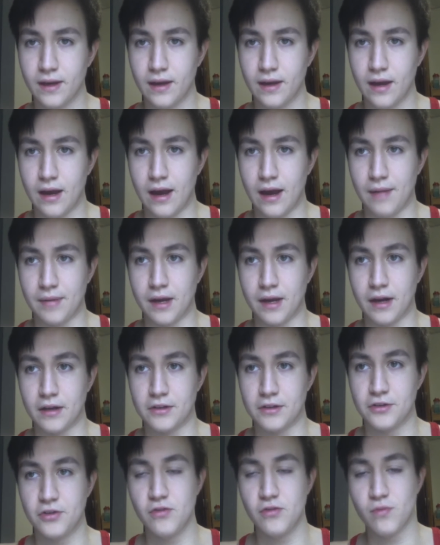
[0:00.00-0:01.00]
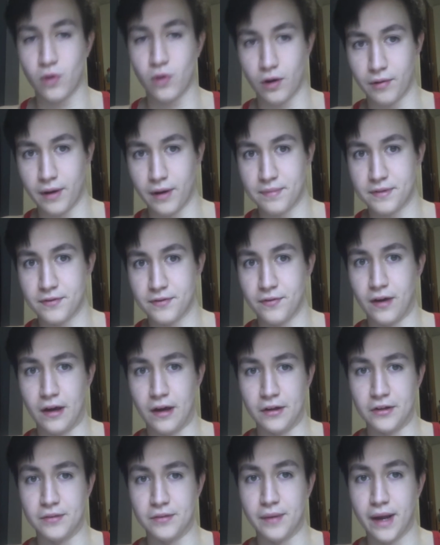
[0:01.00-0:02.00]
I'm getting 2 more reps of
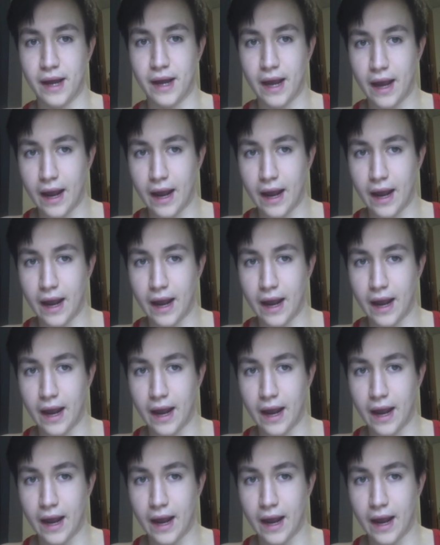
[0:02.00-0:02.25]
volume,